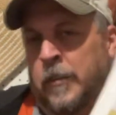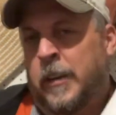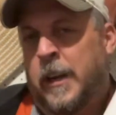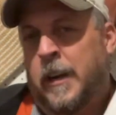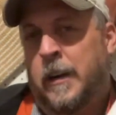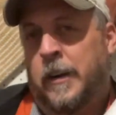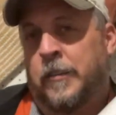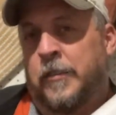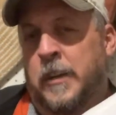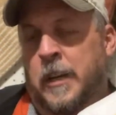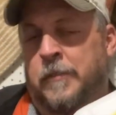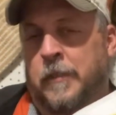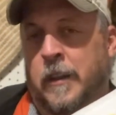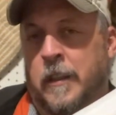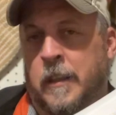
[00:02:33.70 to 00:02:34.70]
here is
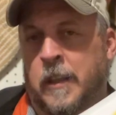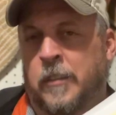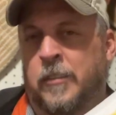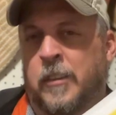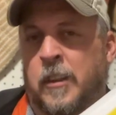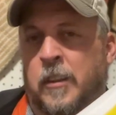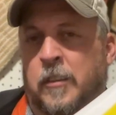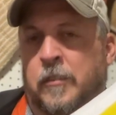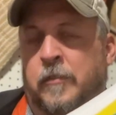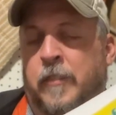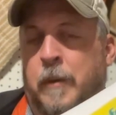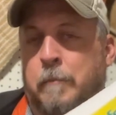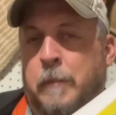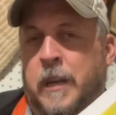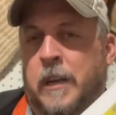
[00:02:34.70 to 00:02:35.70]
different. This is
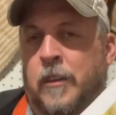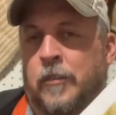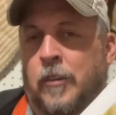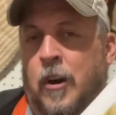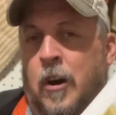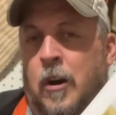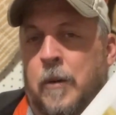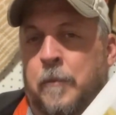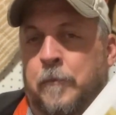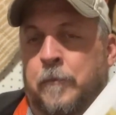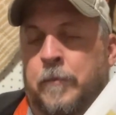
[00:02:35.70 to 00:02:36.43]
fenbendazole,